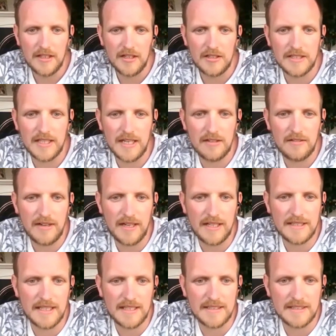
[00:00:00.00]
Onto that
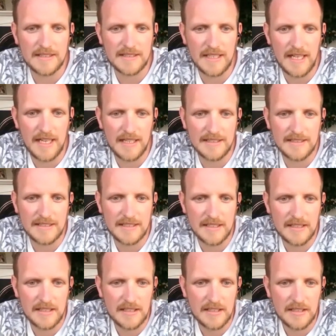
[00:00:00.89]
right hand side.
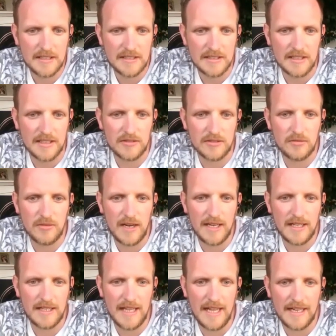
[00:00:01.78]

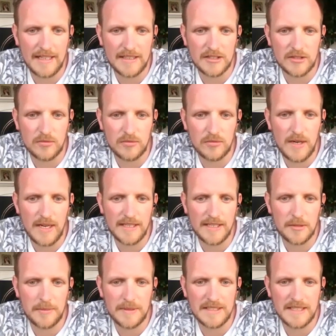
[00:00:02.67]
Right leg just
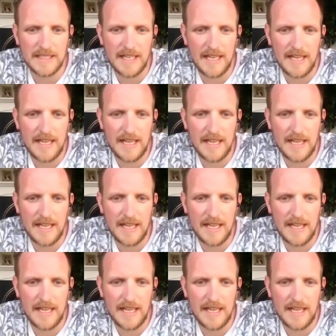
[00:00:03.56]
right up into the